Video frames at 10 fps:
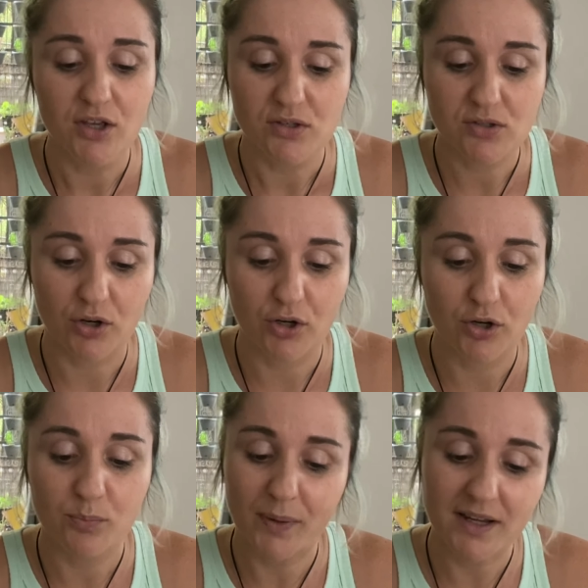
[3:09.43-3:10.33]

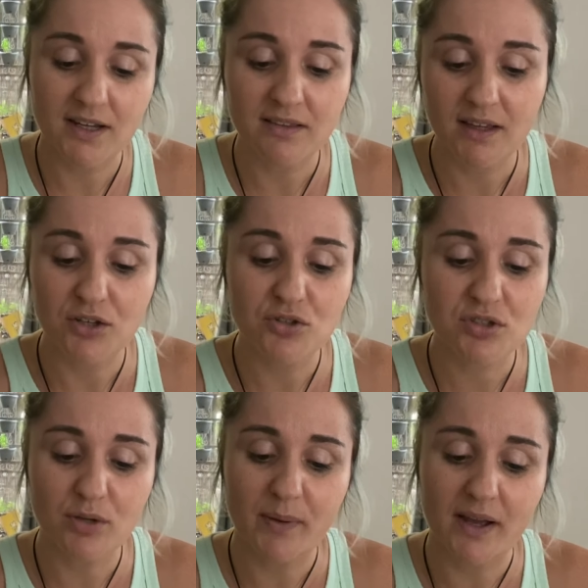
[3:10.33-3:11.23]
So bacon, they're
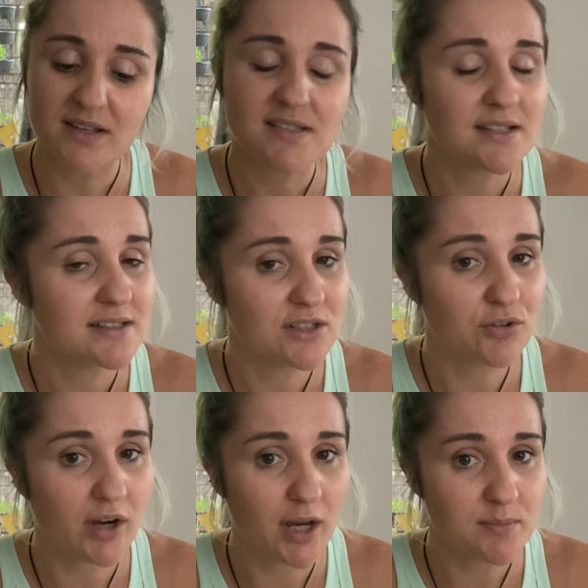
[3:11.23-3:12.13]
usually about 60
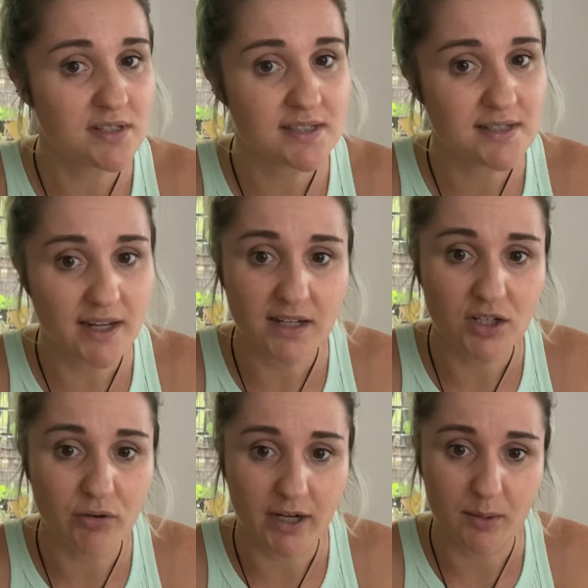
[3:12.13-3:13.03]
to 80
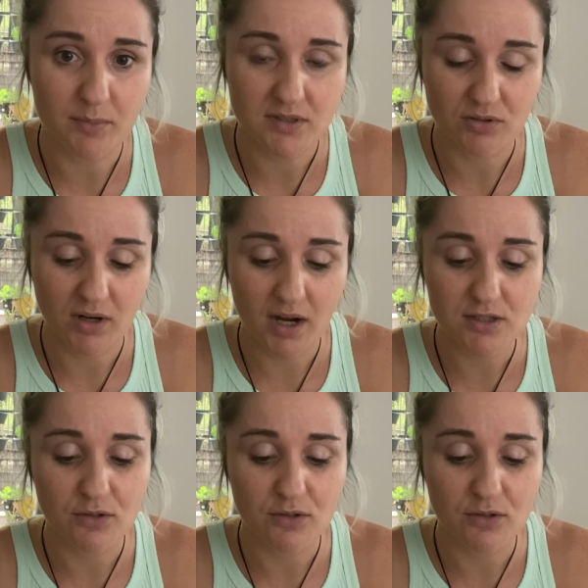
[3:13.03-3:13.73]
grams, all right?